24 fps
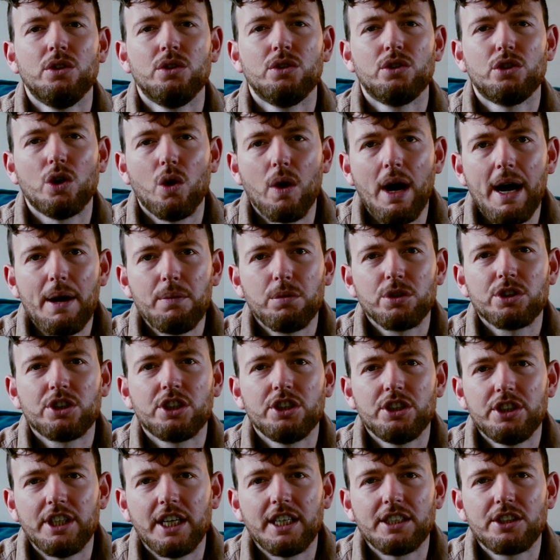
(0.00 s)
So I would
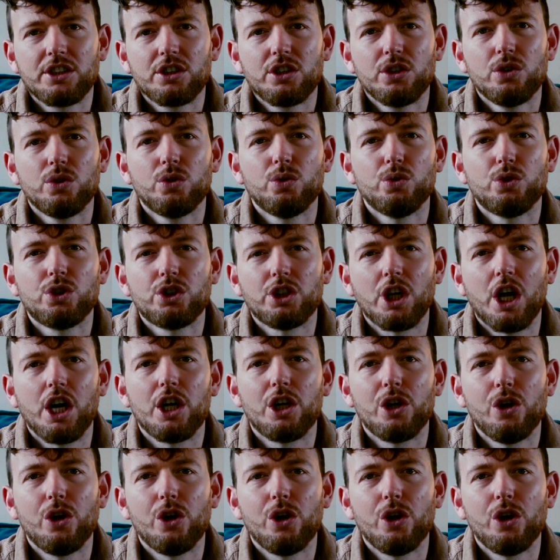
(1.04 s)
suggest to start